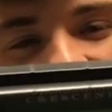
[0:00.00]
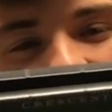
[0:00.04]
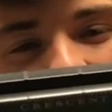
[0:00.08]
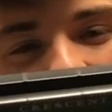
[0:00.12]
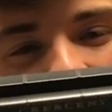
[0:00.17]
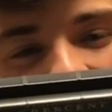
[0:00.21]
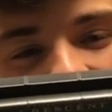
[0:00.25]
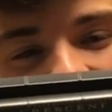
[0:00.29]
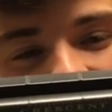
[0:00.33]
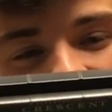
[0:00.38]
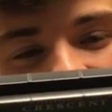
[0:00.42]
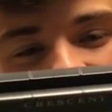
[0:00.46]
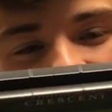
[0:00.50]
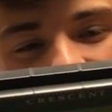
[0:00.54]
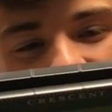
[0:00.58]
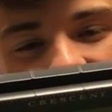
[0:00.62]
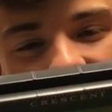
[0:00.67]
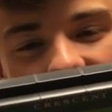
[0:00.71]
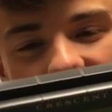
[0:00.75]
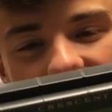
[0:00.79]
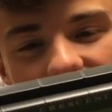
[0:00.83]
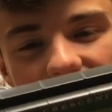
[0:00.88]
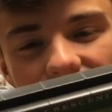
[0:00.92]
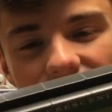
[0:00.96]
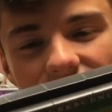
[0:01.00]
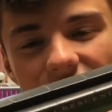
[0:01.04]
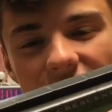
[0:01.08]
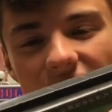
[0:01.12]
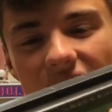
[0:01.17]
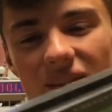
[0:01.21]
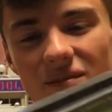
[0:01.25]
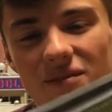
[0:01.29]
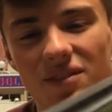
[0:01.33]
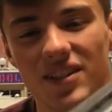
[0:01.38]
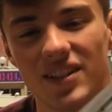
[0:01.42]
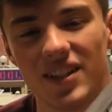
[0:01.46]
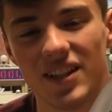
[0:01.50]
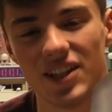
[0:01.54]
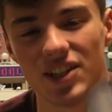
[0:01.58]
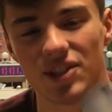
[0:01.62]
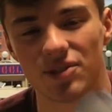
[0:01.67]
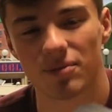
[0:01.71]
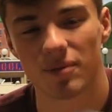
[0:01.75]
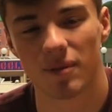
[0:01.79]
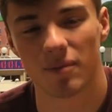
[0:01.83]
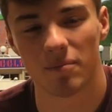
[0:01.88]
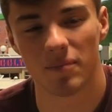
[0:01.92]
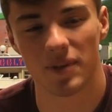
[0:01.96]
passenger cars. These are MTH
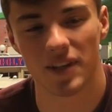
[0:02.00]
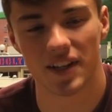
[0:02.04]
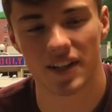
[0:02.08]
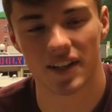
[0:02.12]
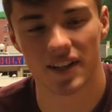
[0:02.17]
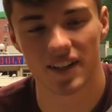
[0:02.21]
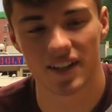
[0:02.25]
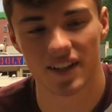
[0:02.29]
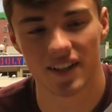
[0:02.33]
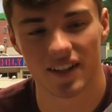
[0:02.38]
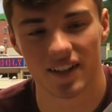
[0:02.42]
Premier.